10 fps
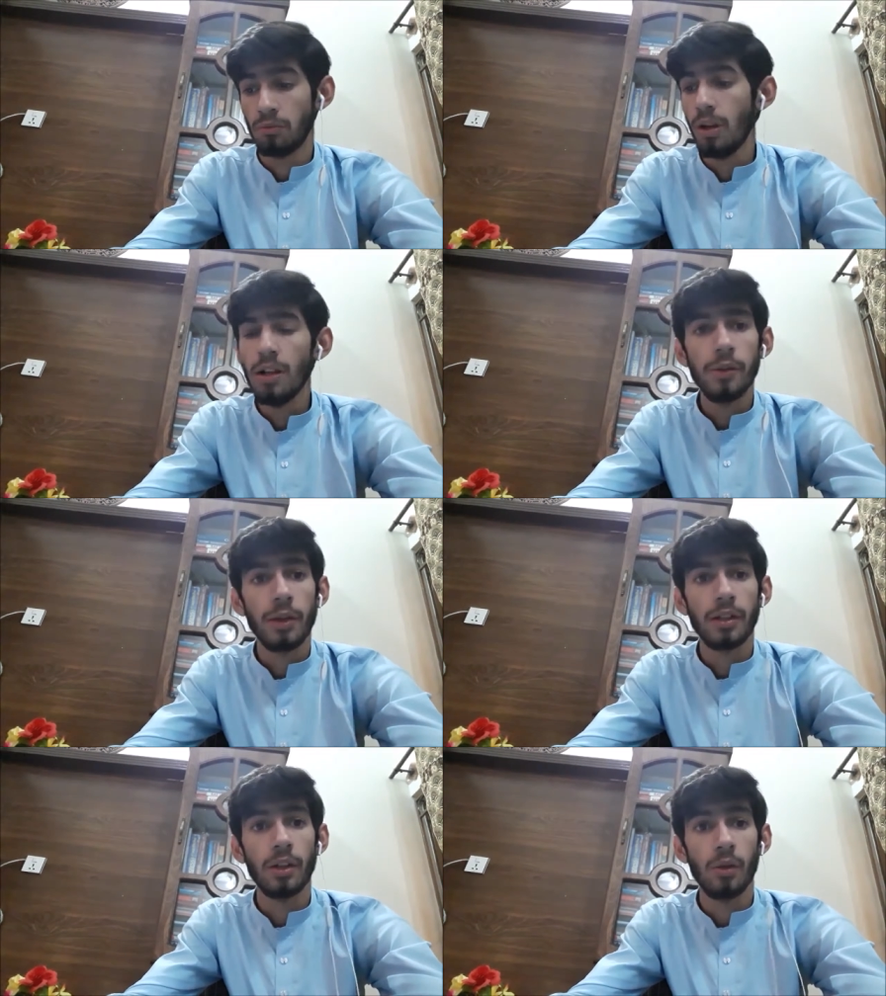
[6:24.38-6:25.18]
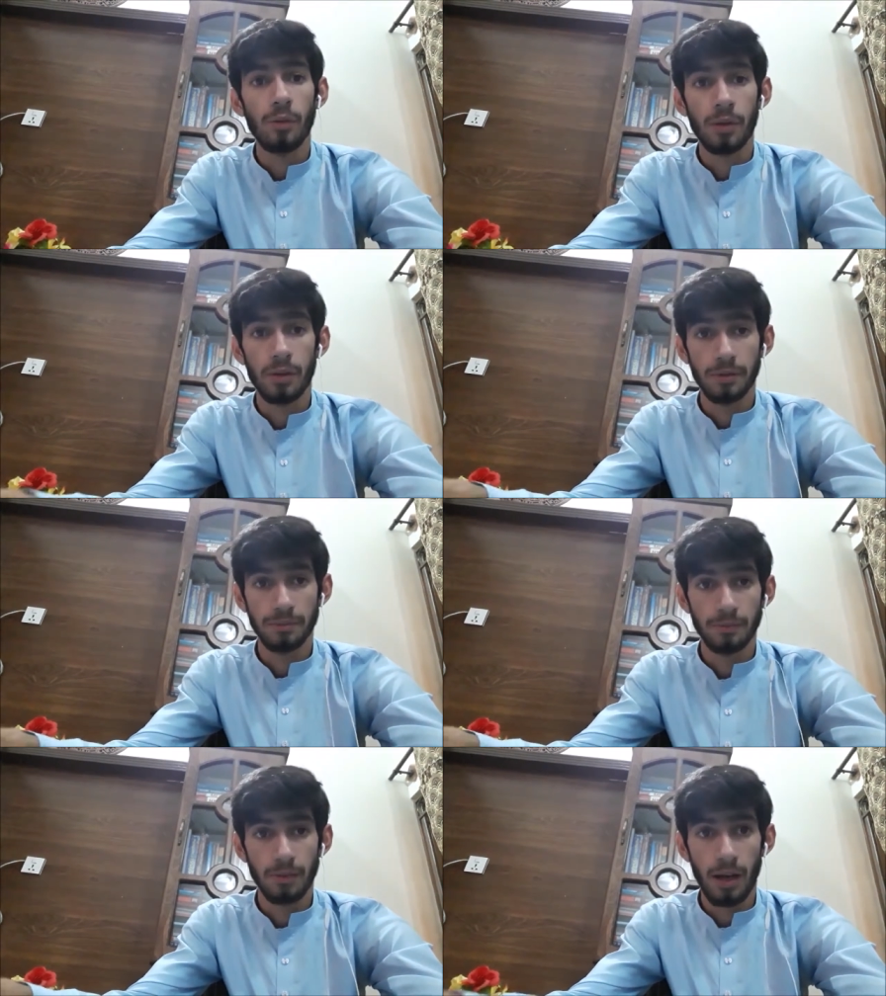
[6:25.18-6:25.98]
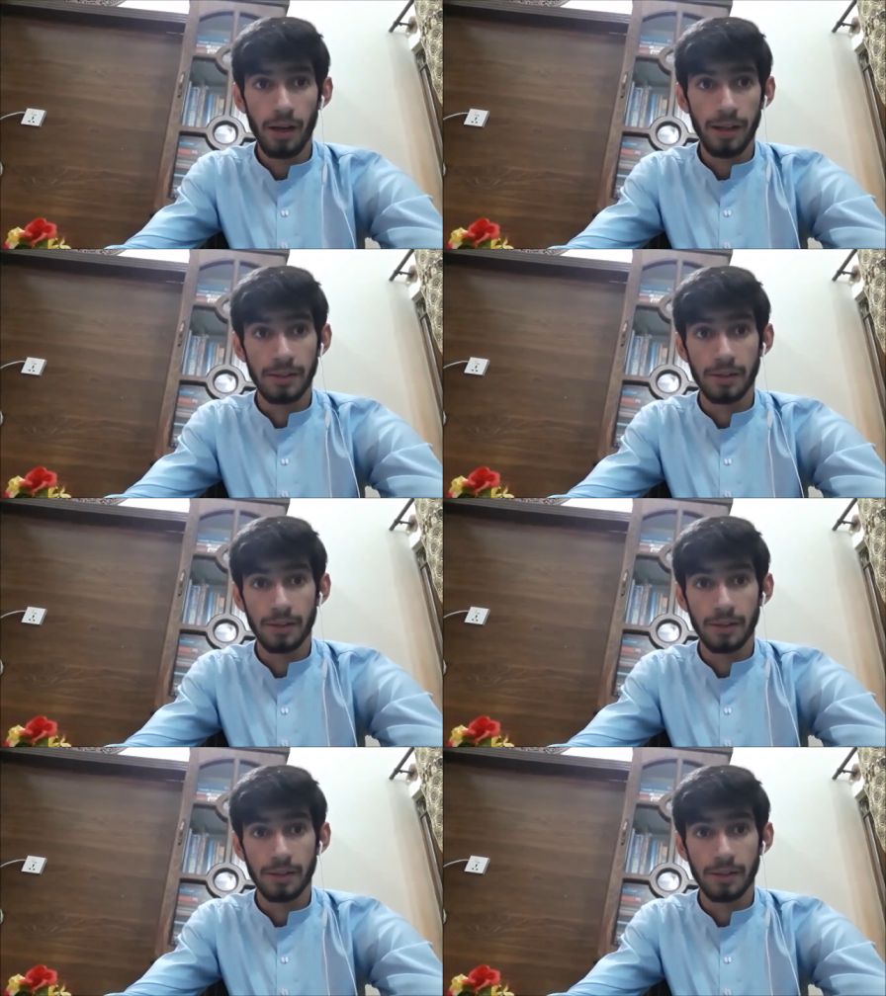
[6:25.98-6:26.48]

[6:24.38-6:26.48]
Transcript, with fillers: well, you can go for IELTS.